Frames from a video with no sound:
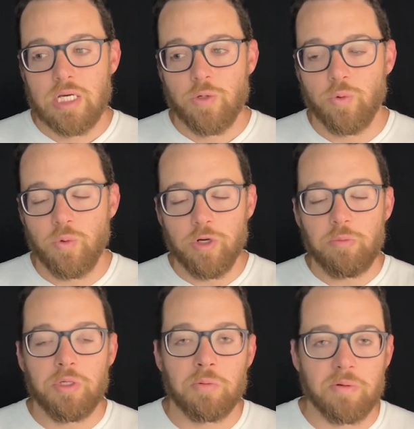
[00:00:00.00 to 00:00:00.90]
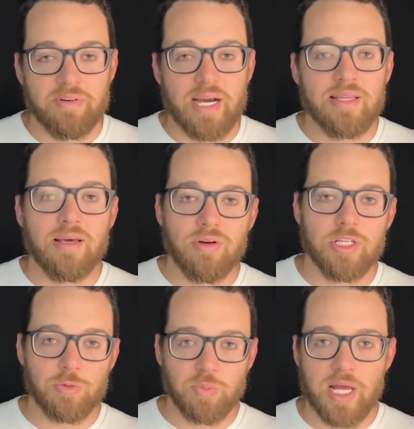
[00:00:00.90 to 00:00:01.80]
We want to be able to provide that on
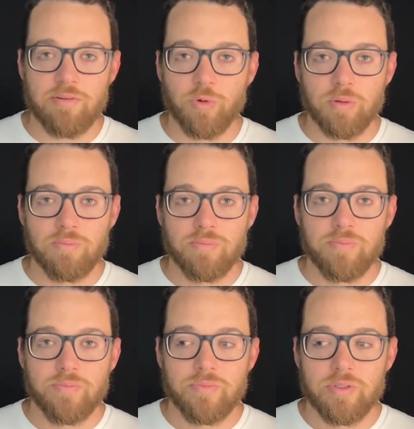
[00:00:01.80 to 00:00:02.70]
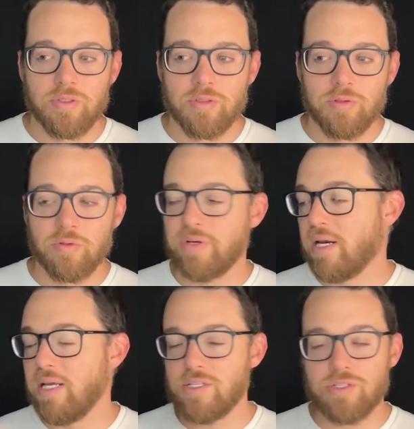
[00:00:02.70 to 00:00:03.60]
this platform. We've
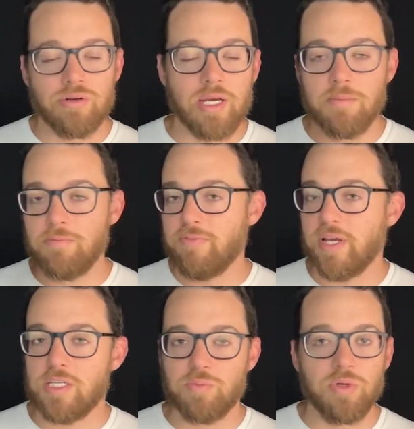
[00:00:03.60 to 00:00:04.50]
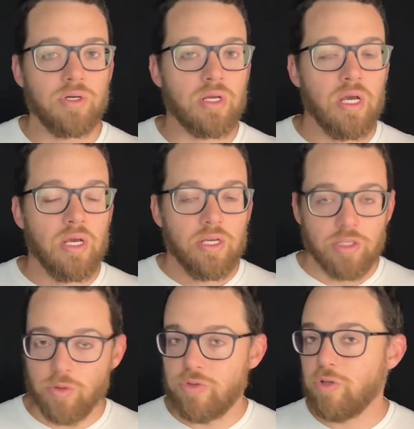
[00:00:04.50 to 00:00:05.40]
got Instagram, Facebook,
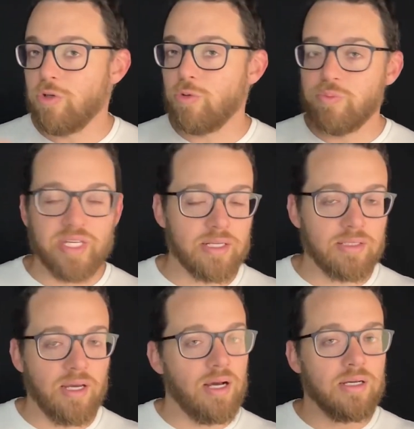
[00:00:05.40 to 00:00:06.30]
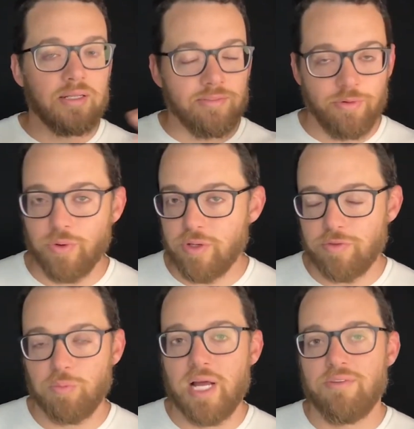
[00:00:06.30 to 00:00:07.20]
YouTube, TikTok, like four
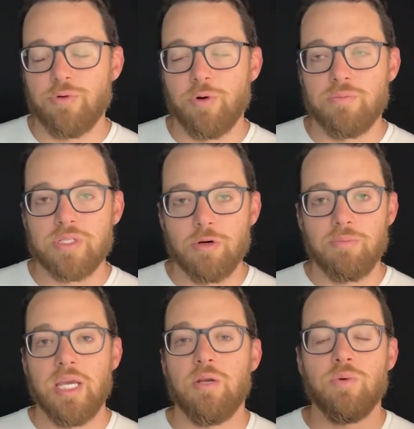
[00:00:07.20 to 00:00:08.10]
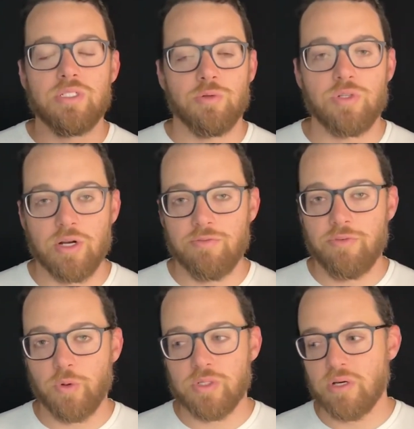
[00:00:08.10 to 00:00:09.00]
different platforms that are main ones that we try to
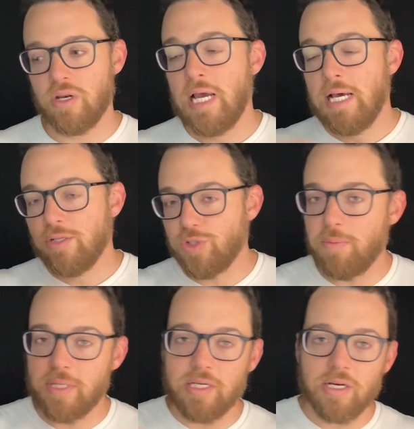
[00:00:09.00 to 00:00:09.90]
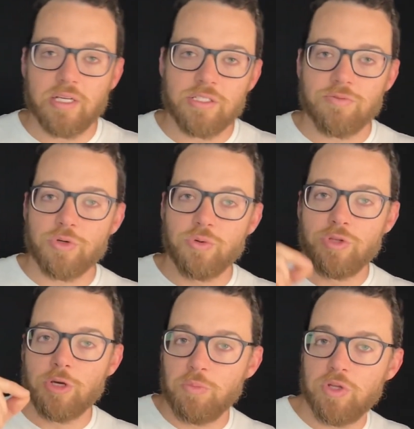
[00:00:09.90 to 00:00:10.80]
focus on dropping nuggets of truth,
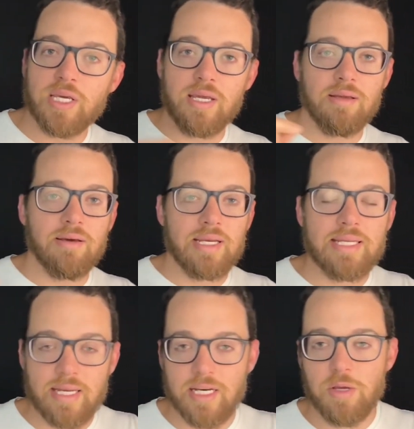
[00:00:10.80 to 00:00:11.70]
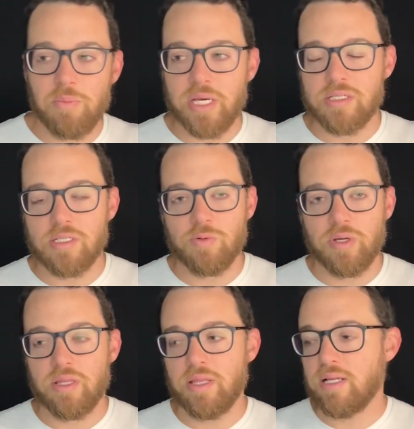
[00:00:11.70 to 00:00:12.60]
communicating on a day to day basis,
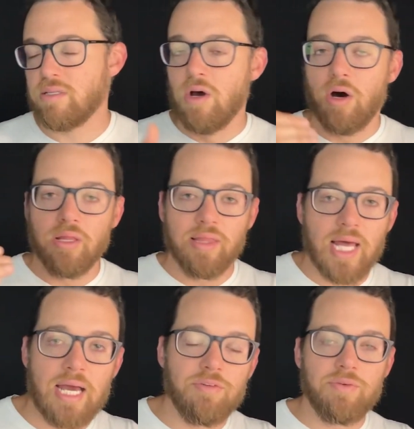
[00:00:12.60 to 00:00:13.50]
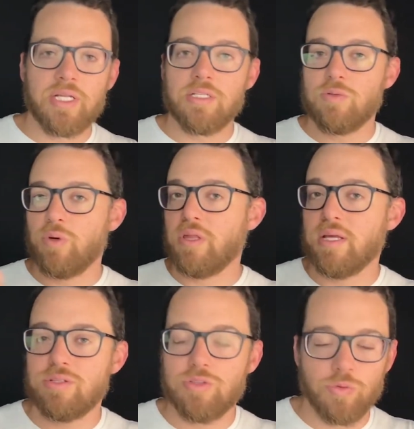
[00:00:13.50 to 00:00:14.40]
whether that's on live events, whether
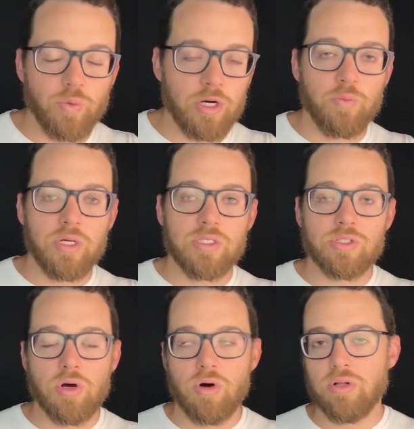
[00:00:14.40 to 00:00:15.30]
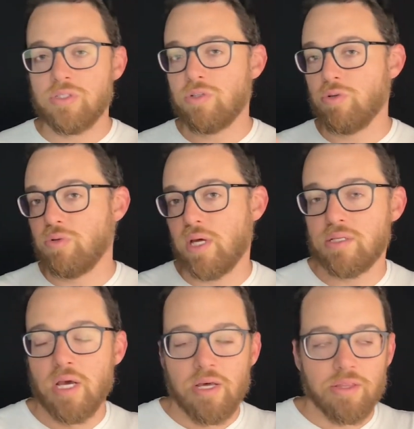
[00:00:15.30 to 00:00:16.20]
that's through one on ones calls, through
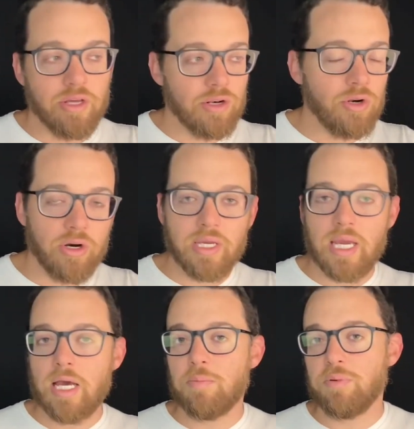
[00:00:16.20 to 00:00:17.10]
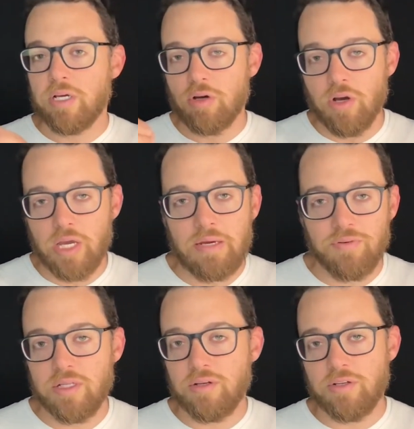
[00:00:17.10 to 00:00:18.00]
that's the NARC app, like
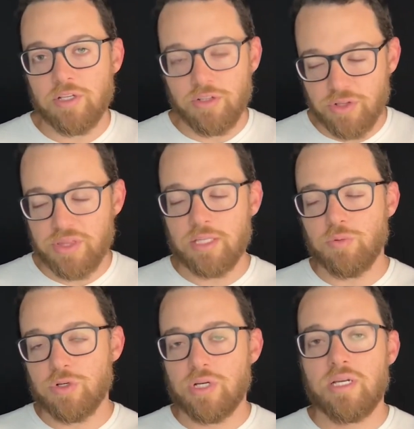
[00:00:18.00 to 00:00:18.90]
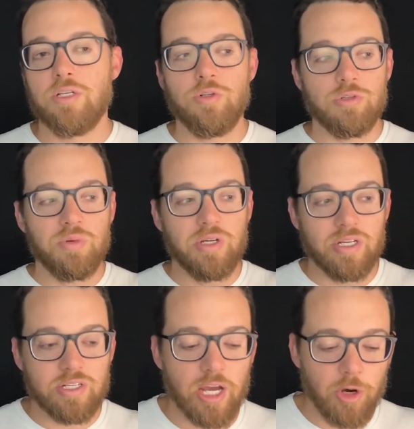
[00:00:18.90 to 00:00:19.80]
every little thing that we're trying to do to be
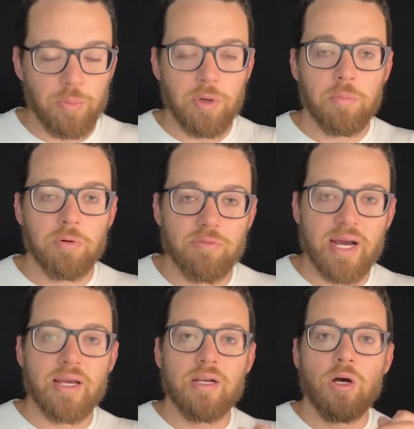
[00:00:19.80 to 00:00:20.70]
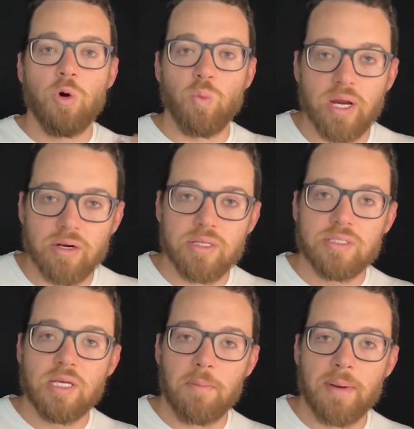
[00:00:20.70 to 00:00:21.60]
able to help provide
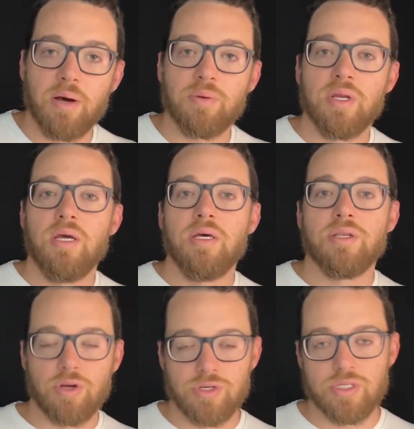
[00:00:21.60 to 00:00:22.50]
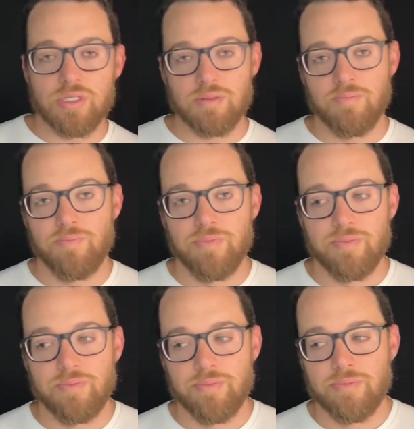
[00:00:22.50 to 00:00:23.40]
awareness about narcissism.
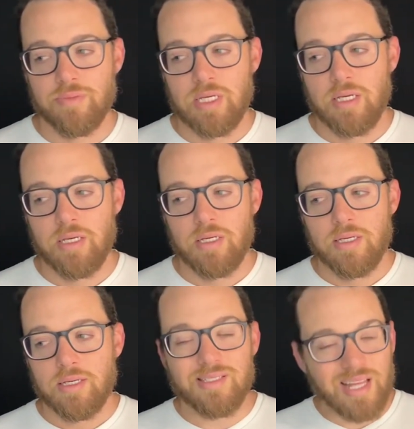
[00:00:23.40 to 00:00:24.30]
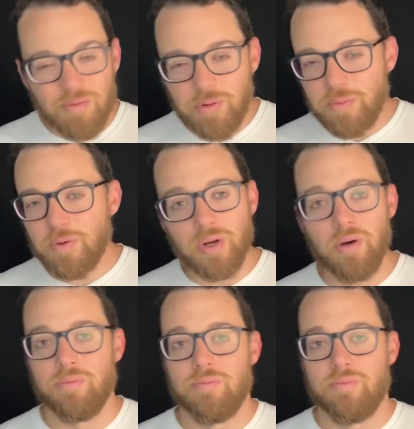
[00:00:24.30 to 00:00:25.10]
Because a lot of people don't know.